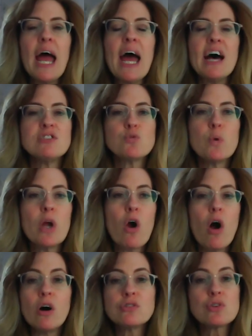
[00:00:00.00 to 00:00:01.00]
as we are
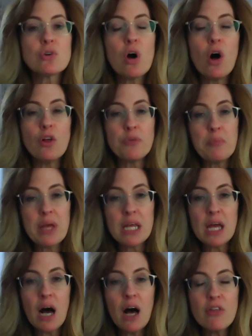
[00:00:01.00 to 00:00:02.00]
also called
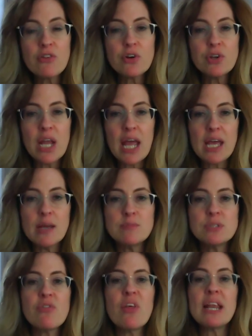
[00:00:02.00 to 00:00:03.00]
many other
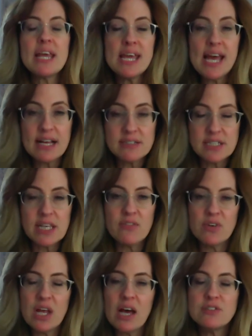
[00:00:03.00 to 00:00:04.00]
names that he has
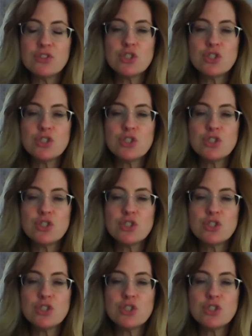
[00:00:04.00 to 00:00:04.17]
given us.